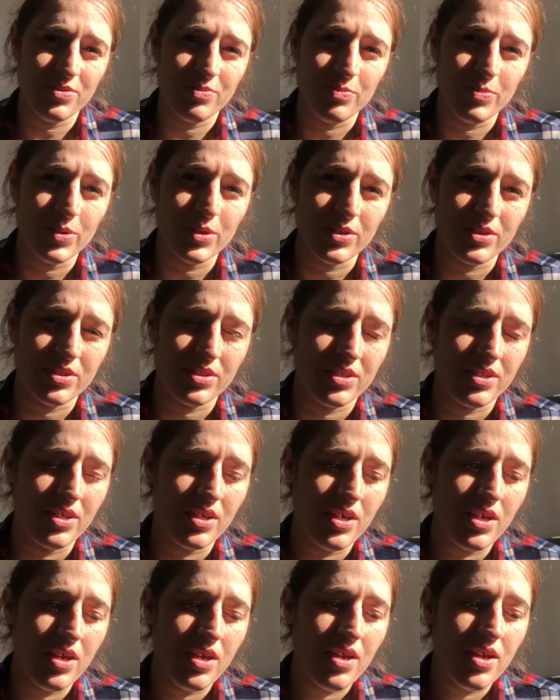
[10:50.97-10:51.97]
books
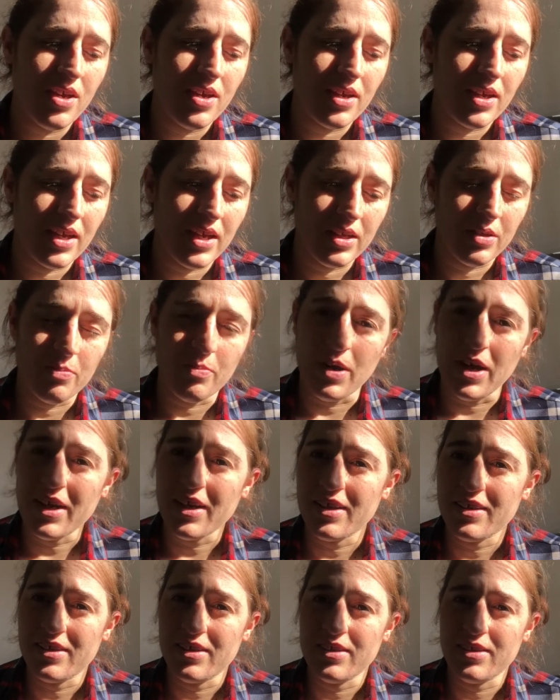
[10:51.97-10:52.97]
get
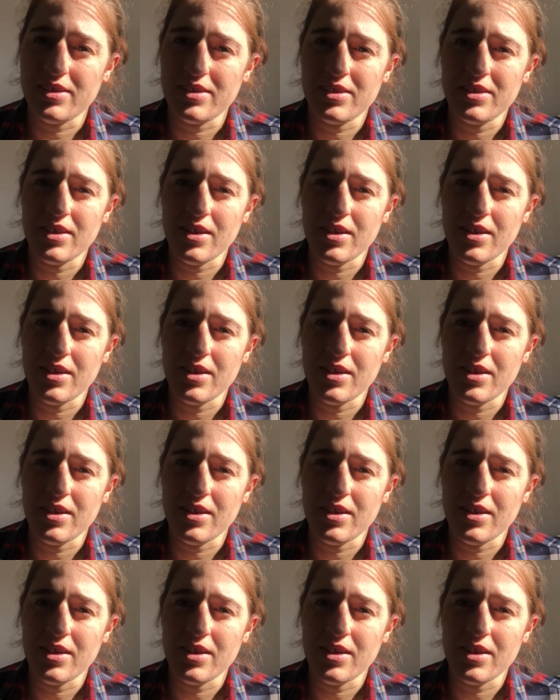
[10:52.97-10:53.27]
marketed.